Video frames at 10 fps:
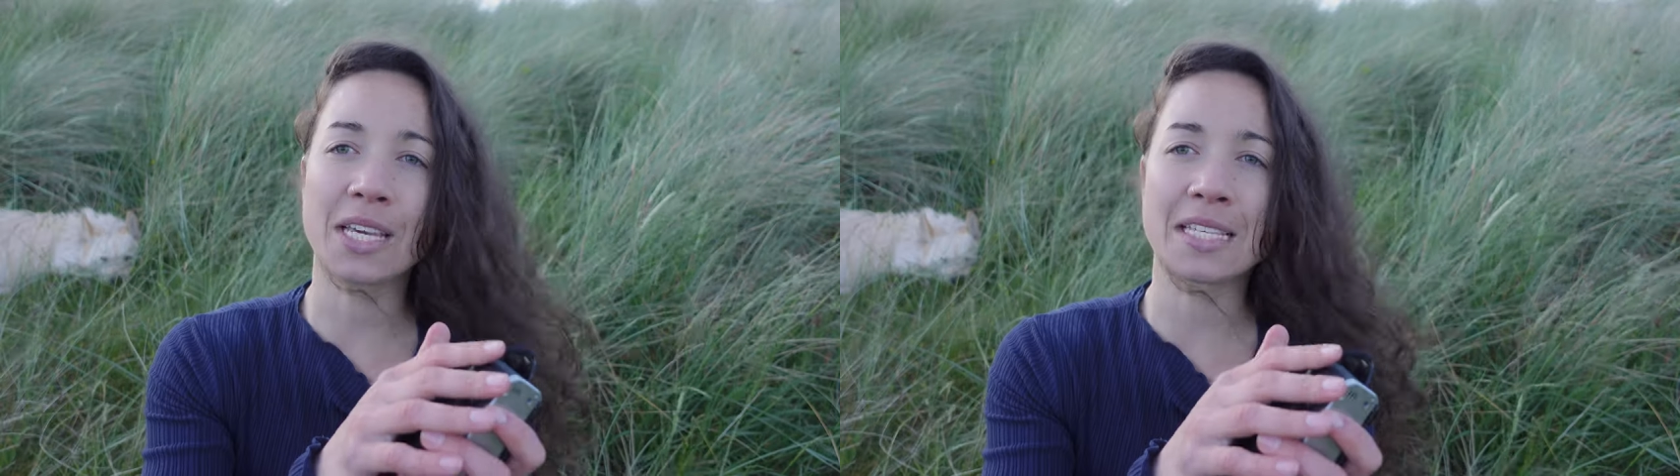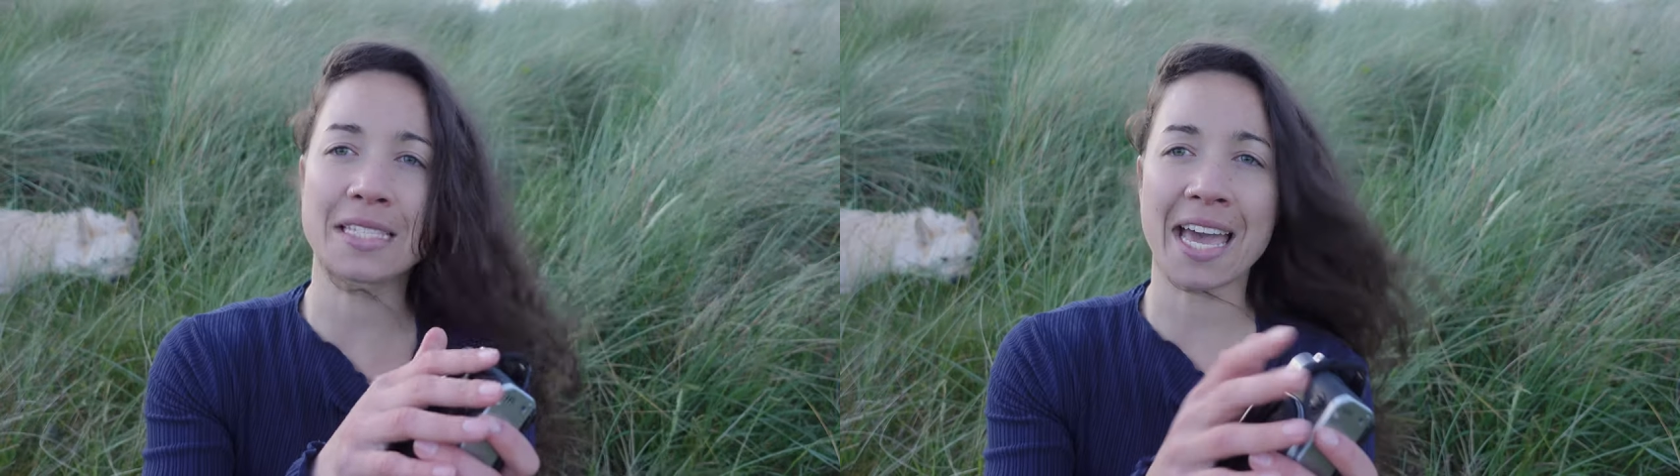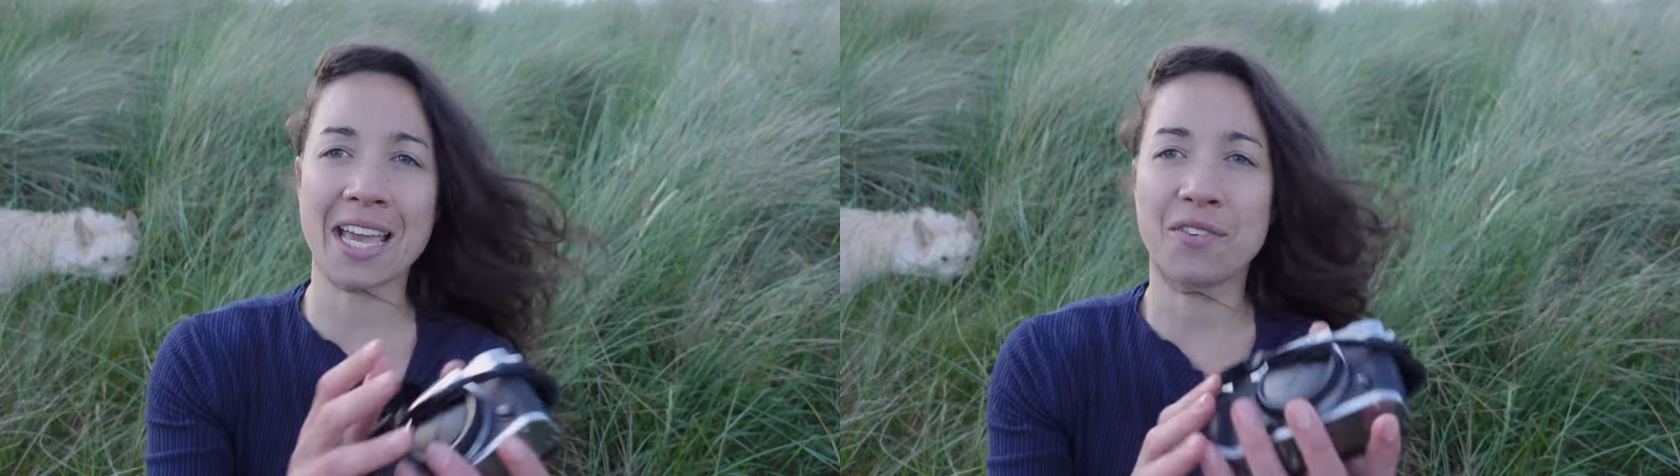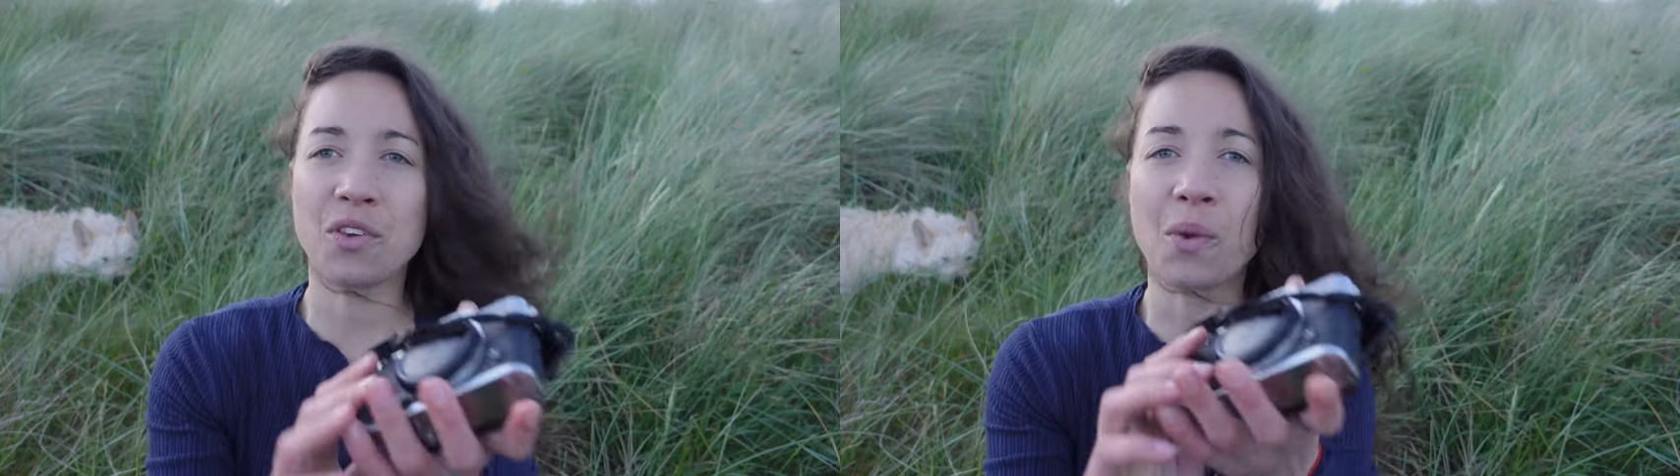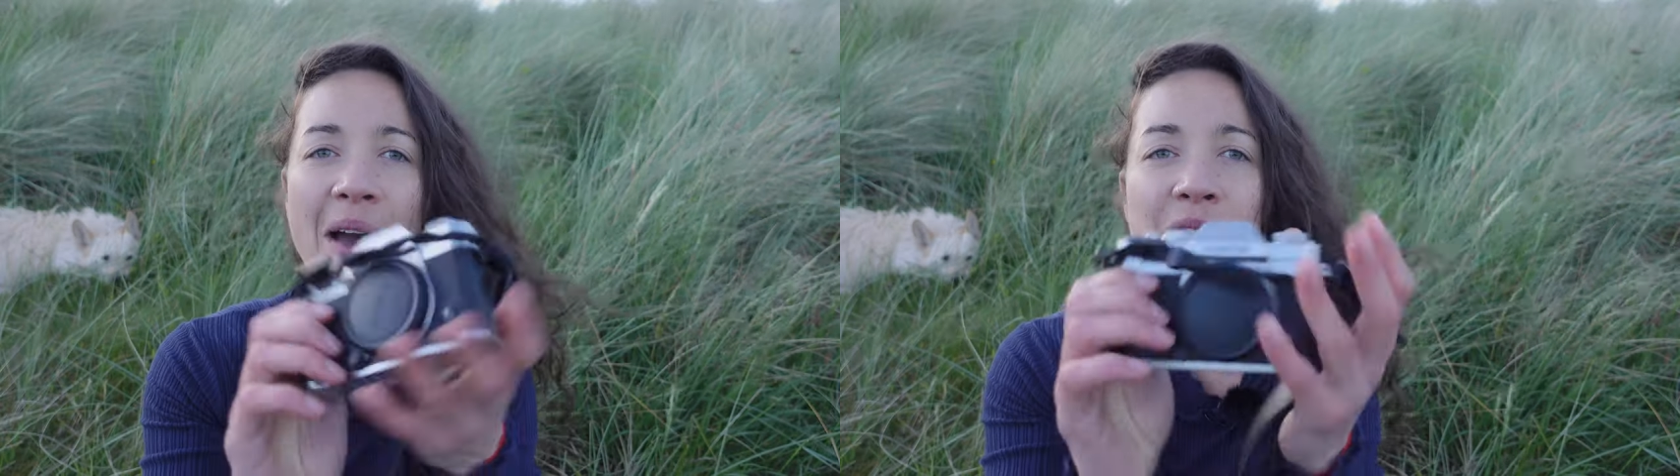is that if
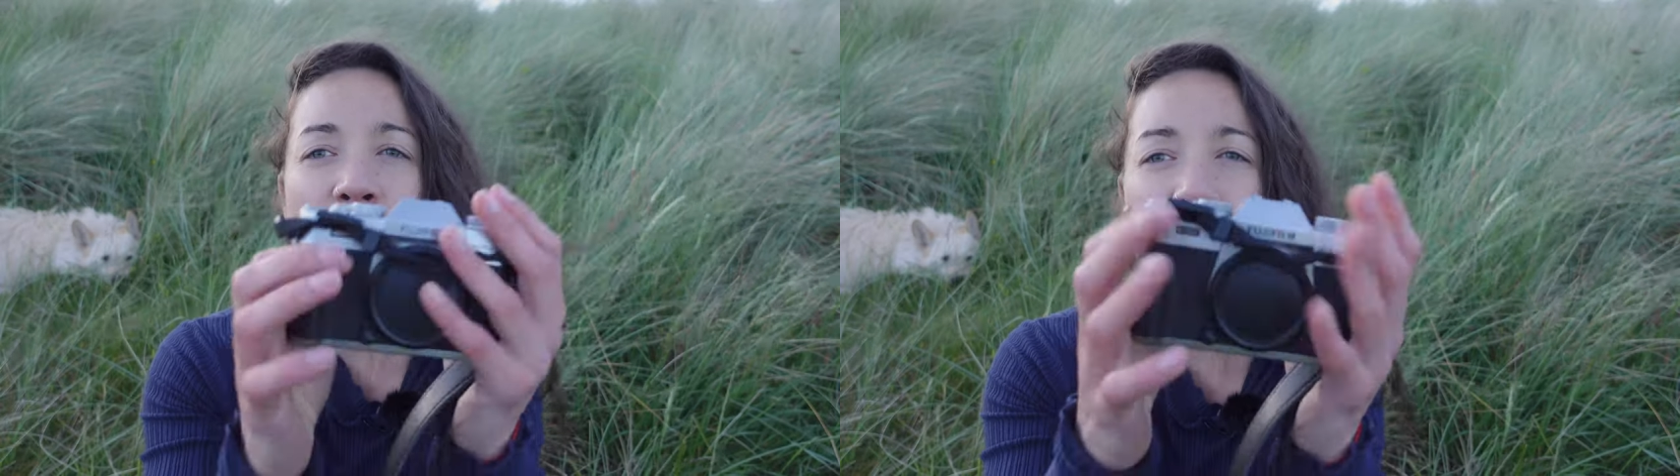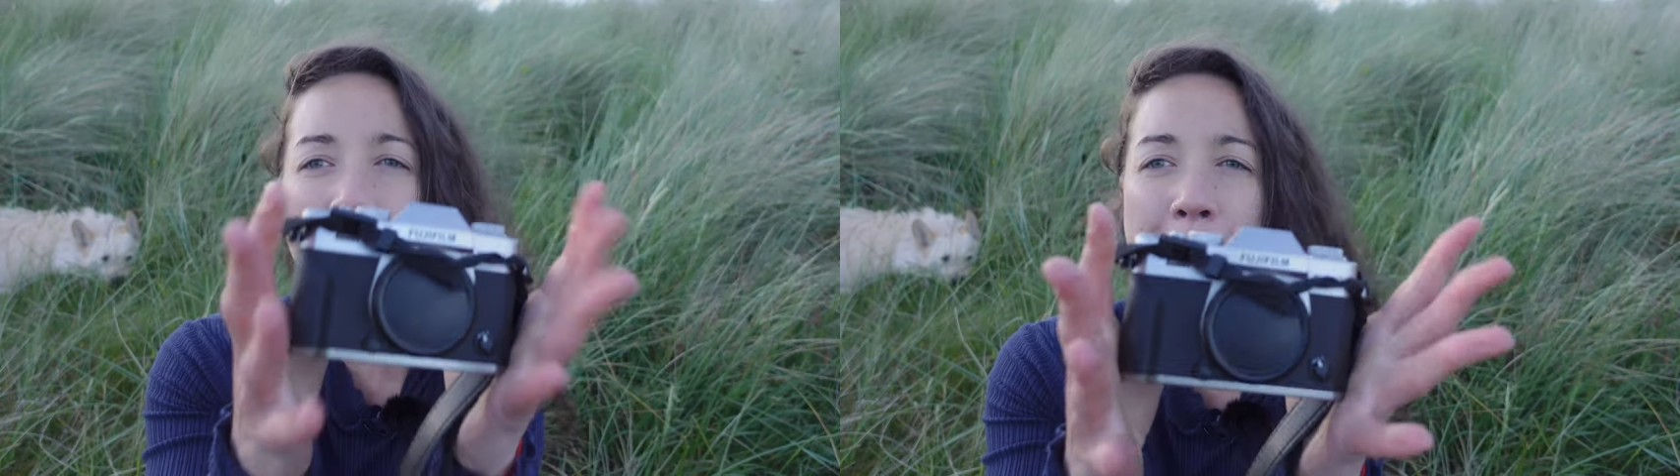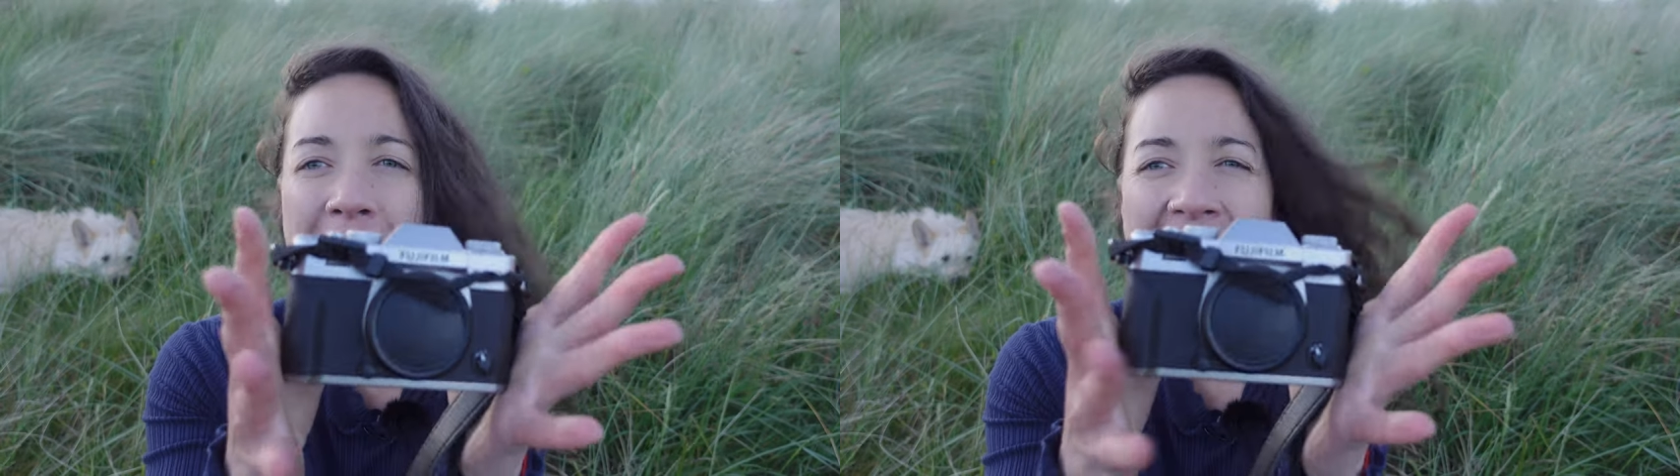you have got quite big